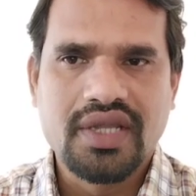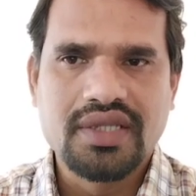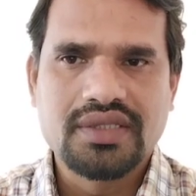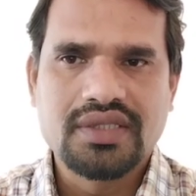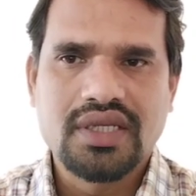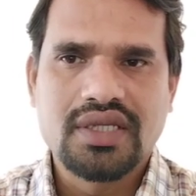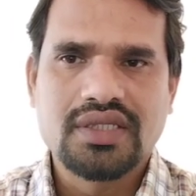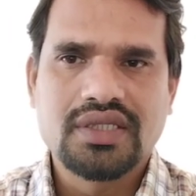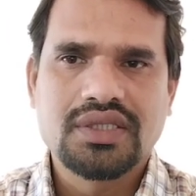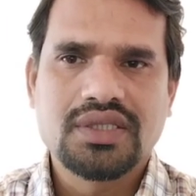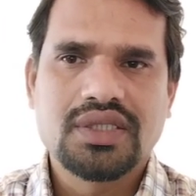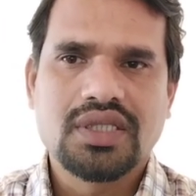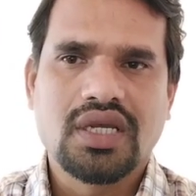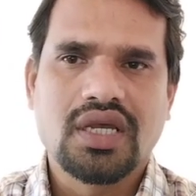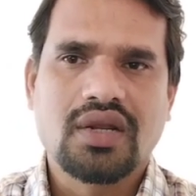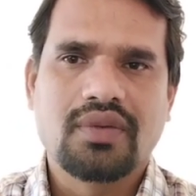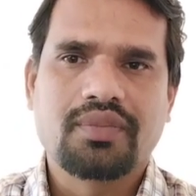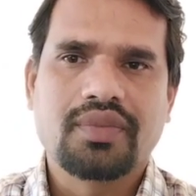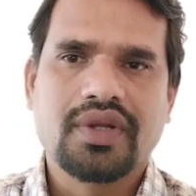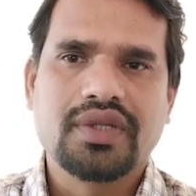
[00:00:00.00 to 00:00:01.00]
lines as
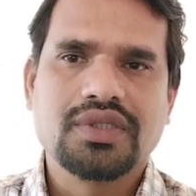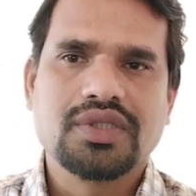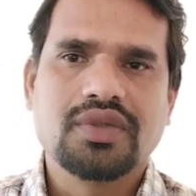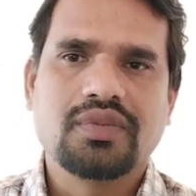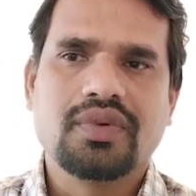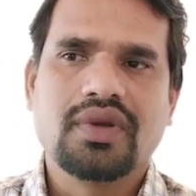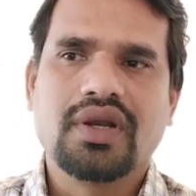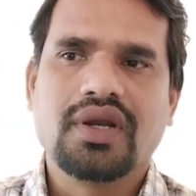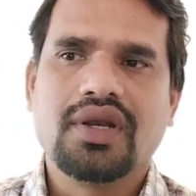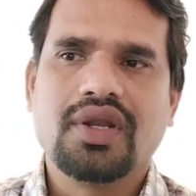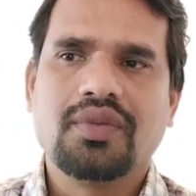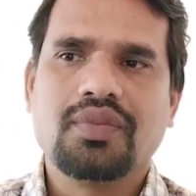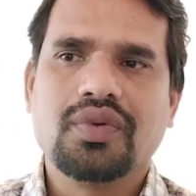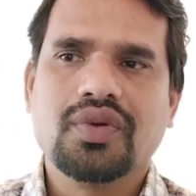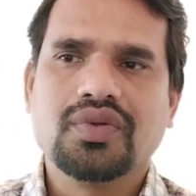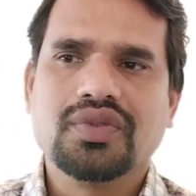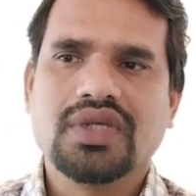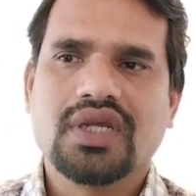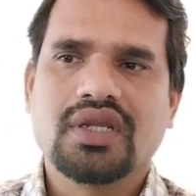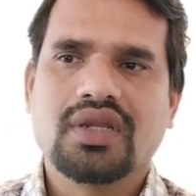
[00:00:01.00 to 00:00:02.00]
sharp, principal,
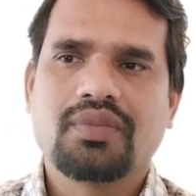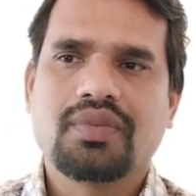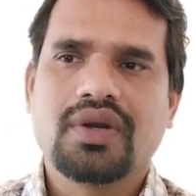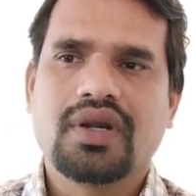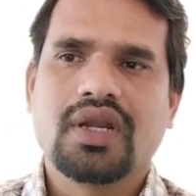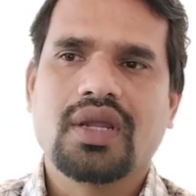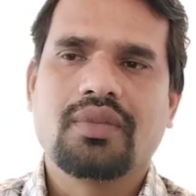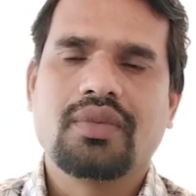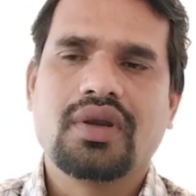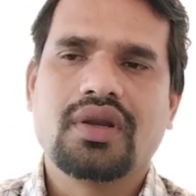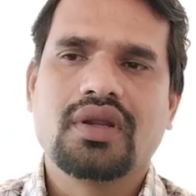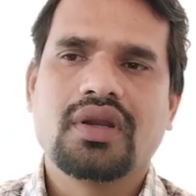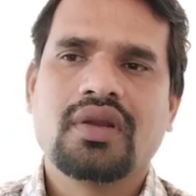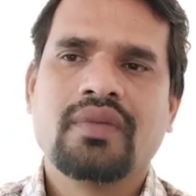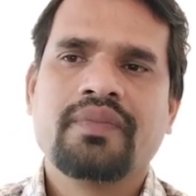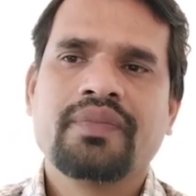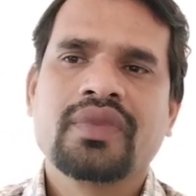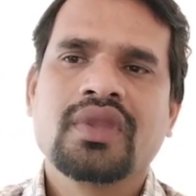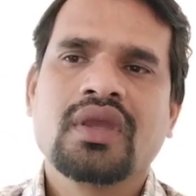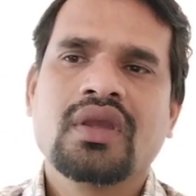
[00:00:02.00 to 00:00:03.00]
diffuse, and the fundamental
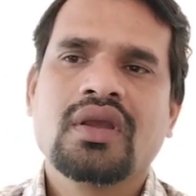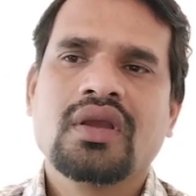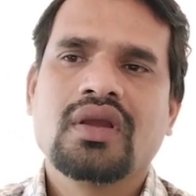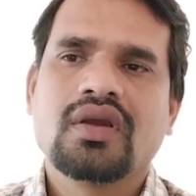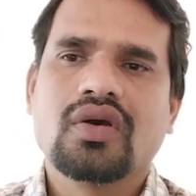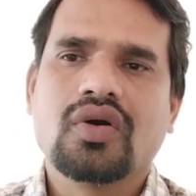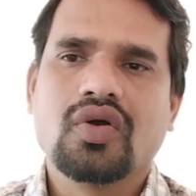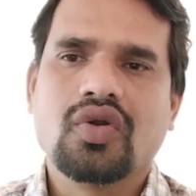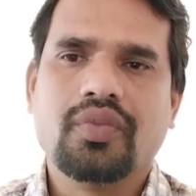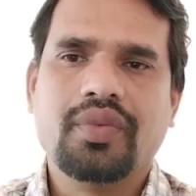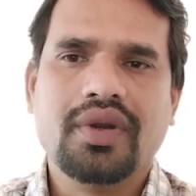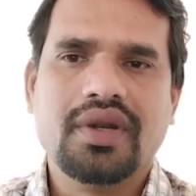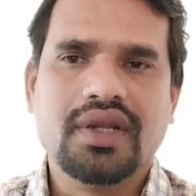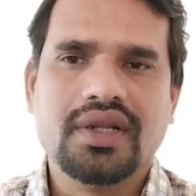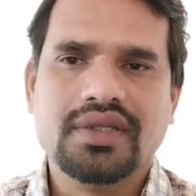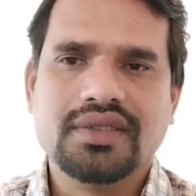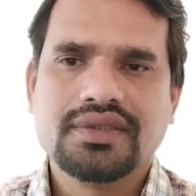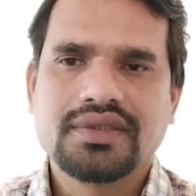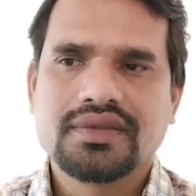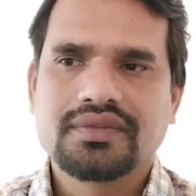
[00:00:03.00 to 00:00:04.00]

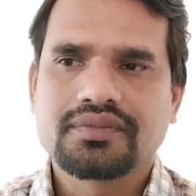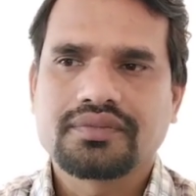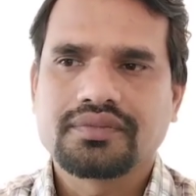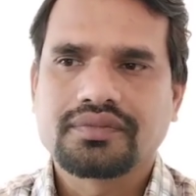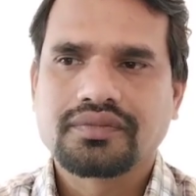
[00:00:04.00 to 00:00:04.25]
orbitals